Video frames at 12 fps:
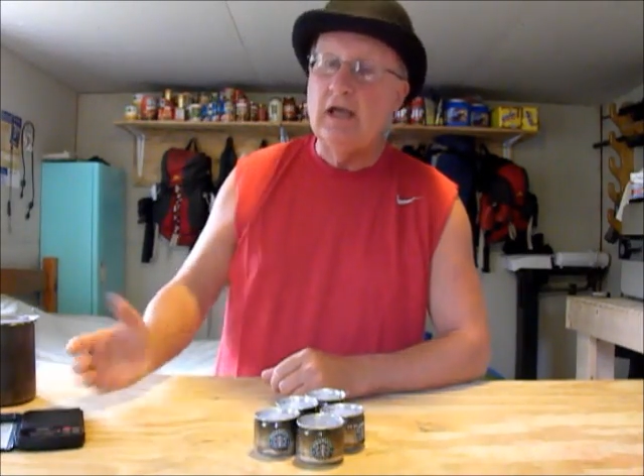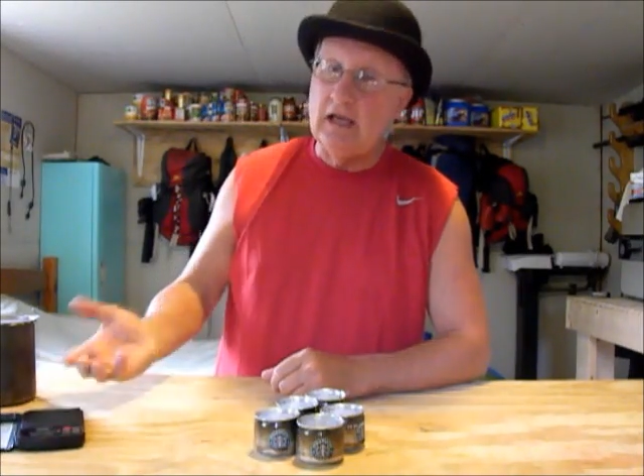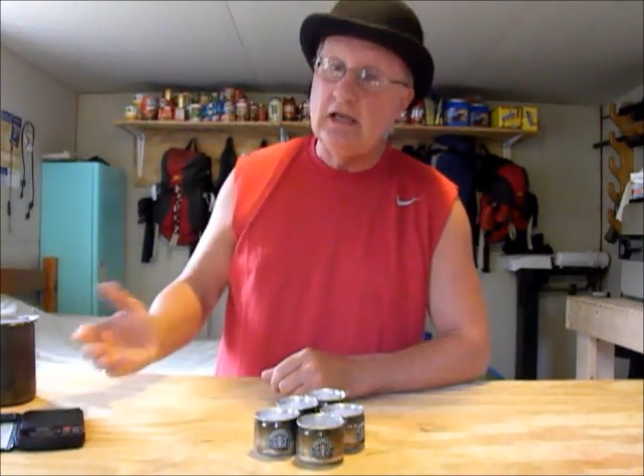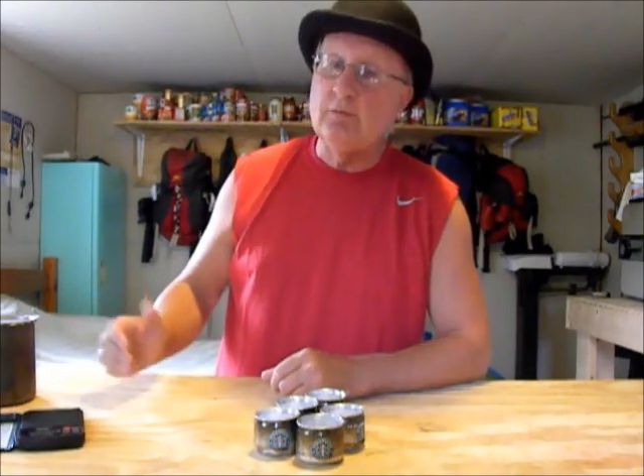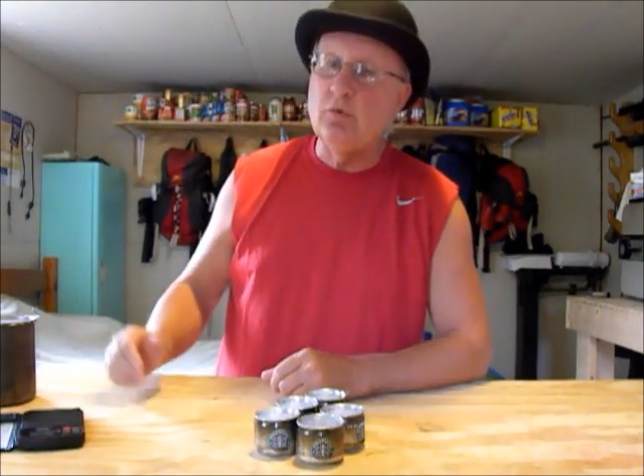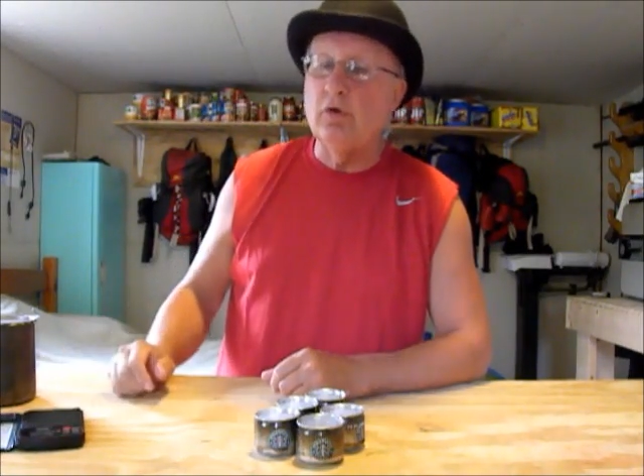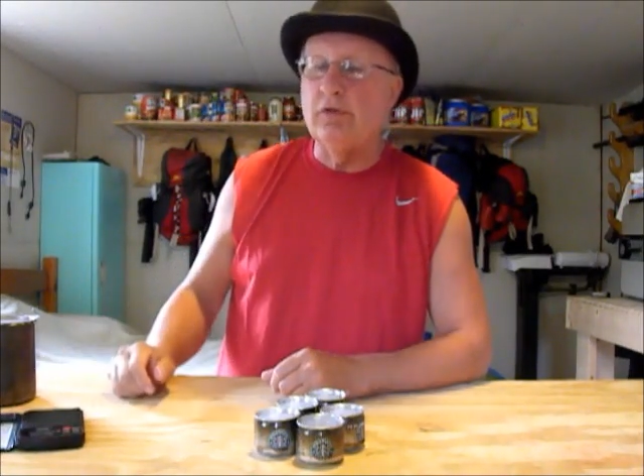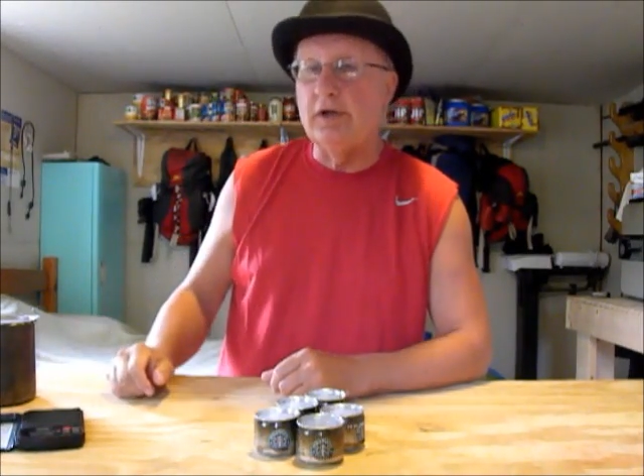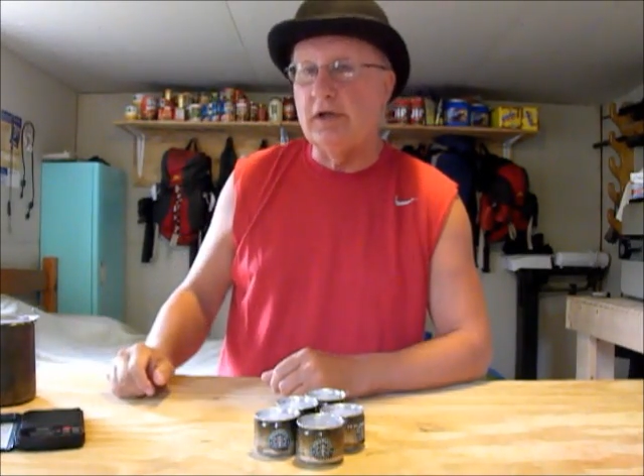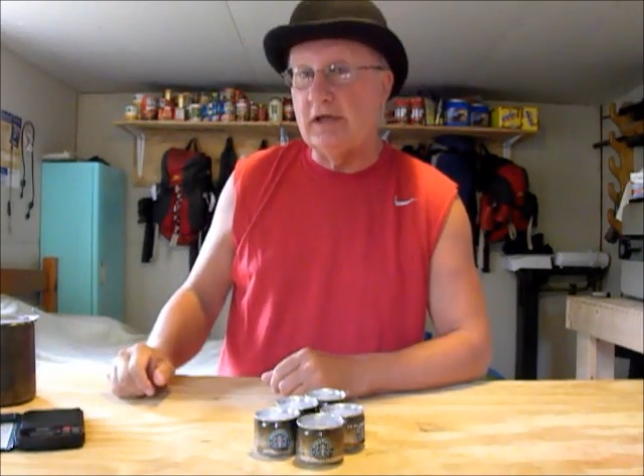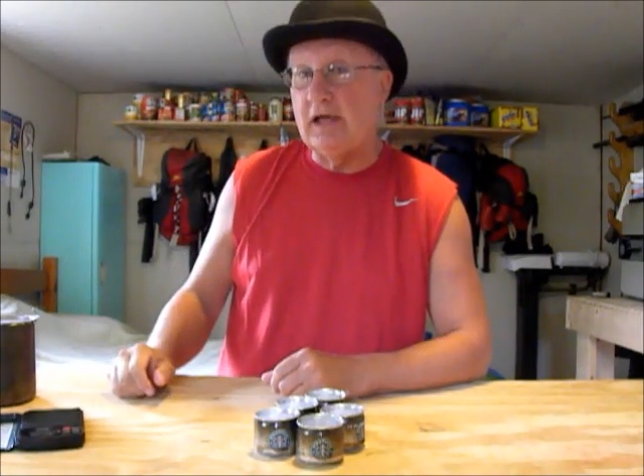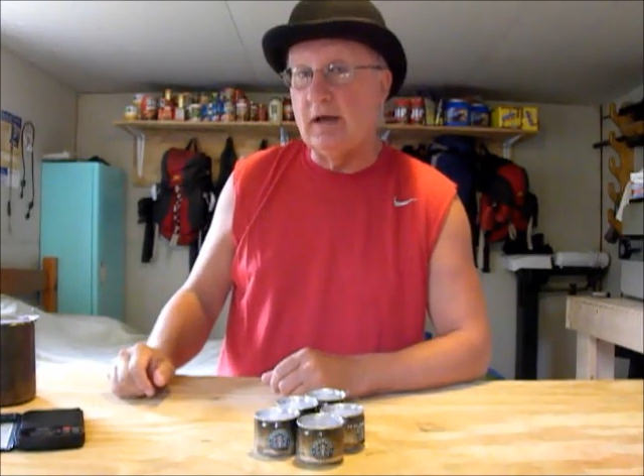any more
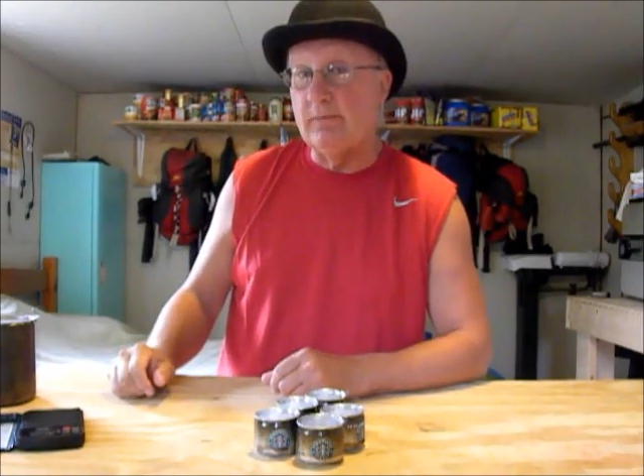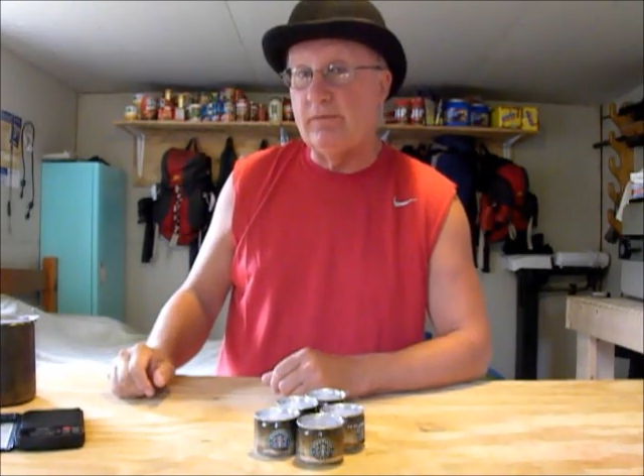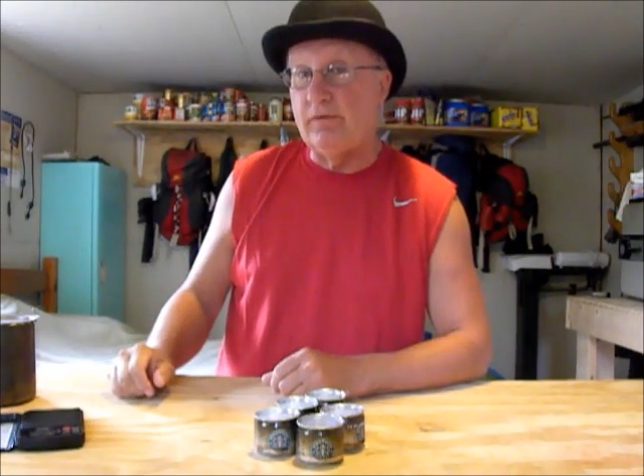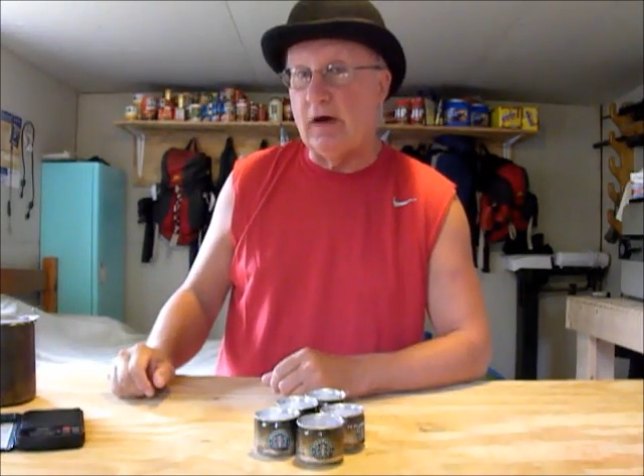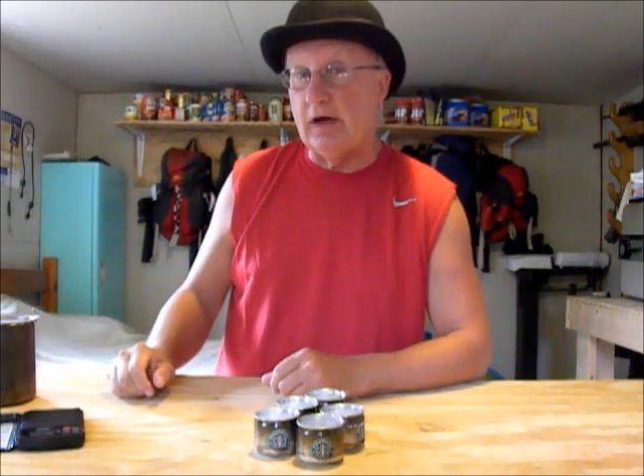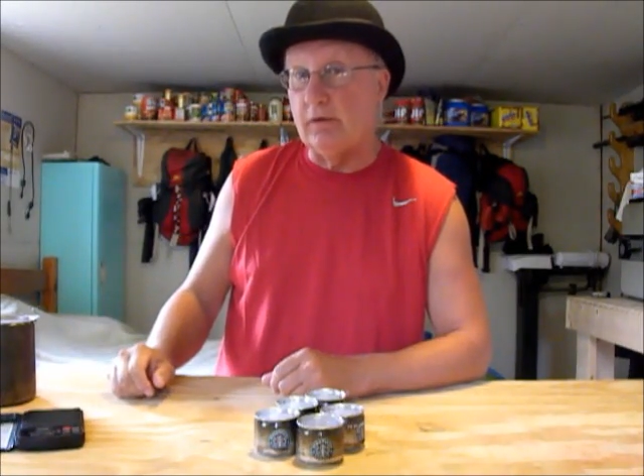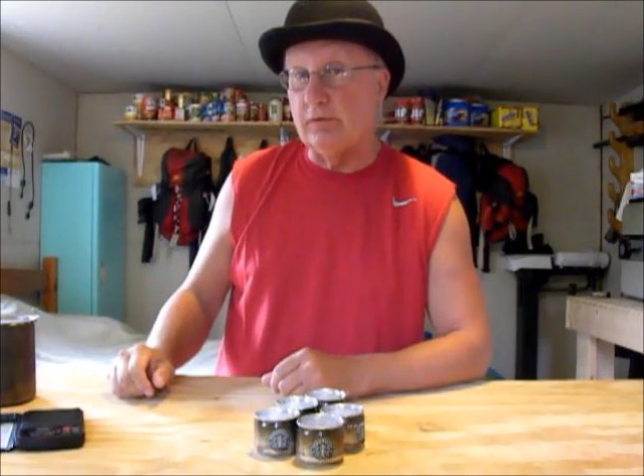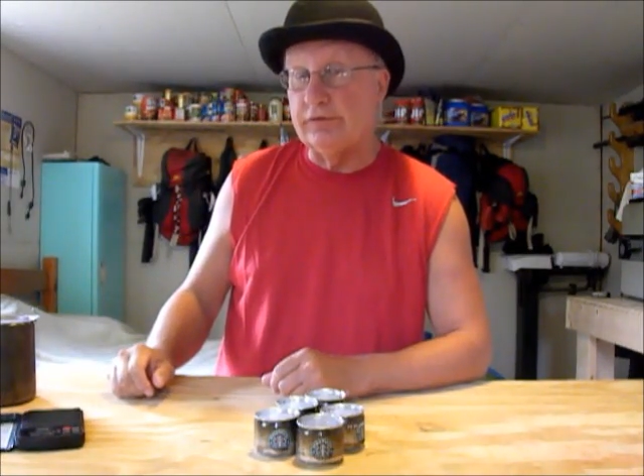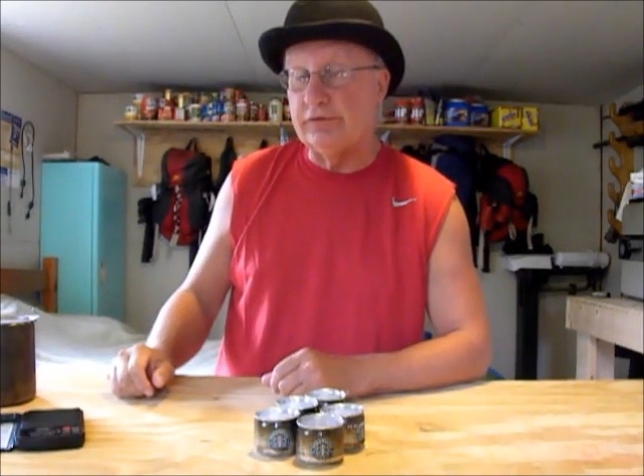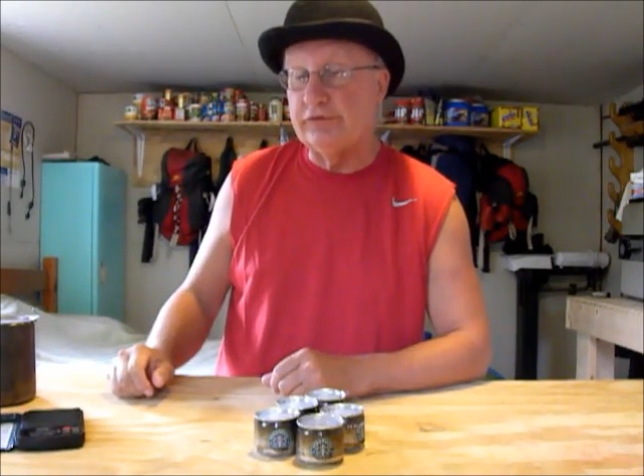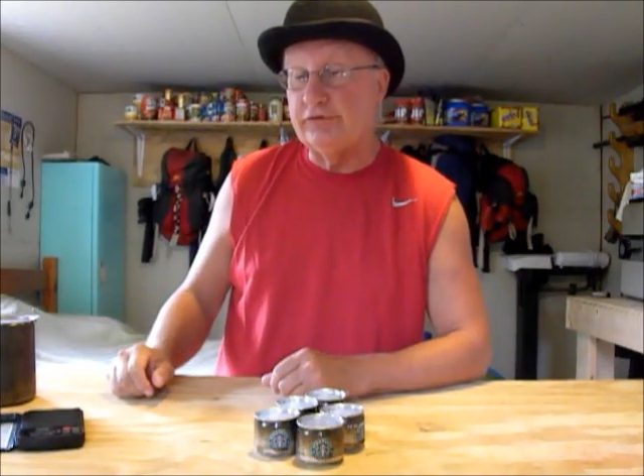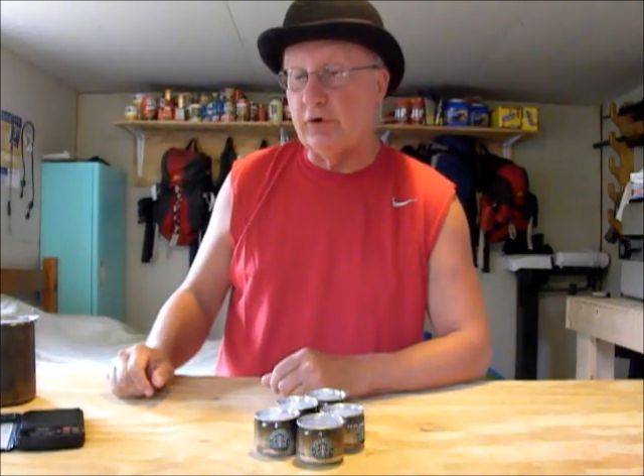than a campfire
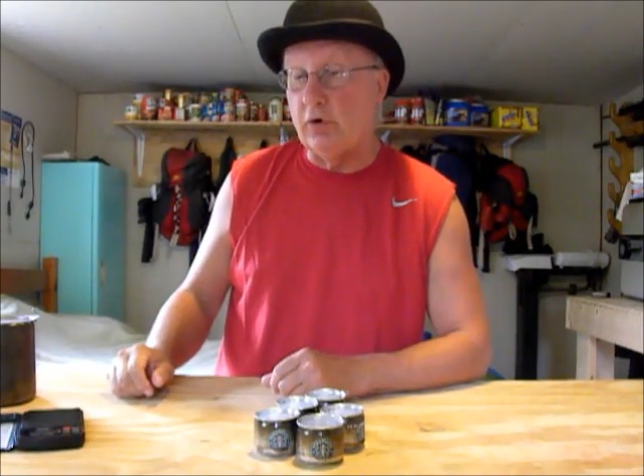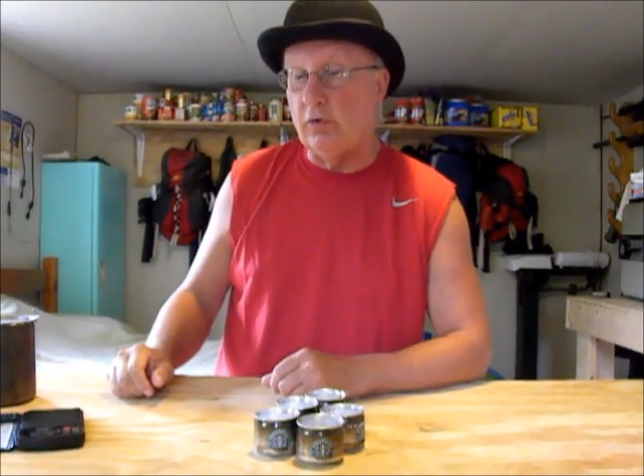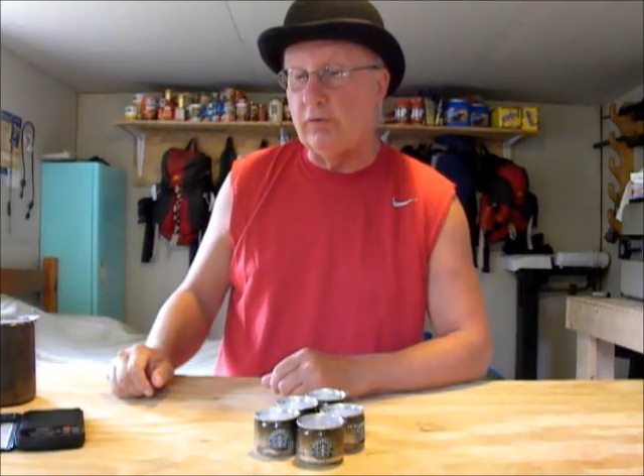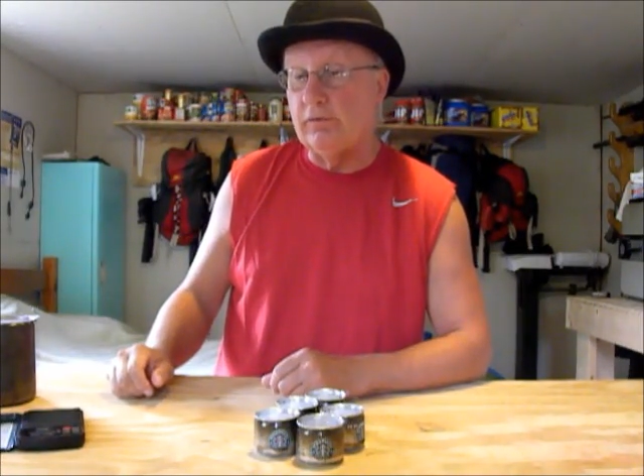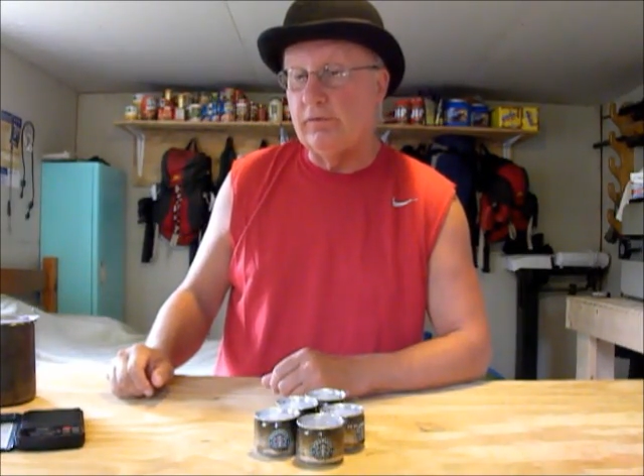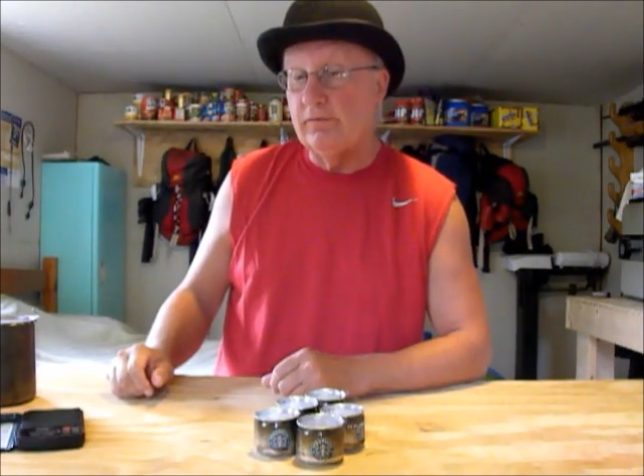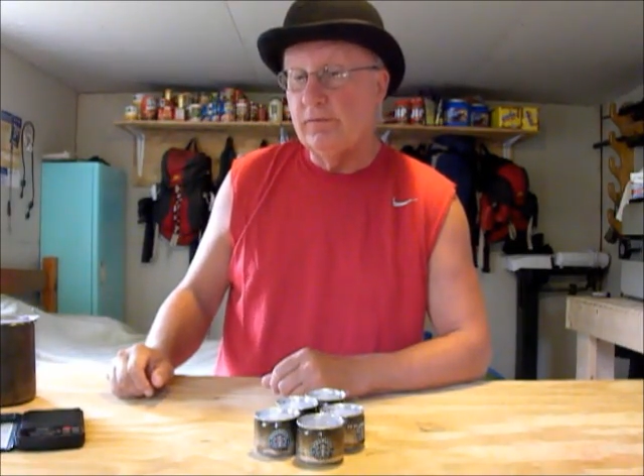is a stove.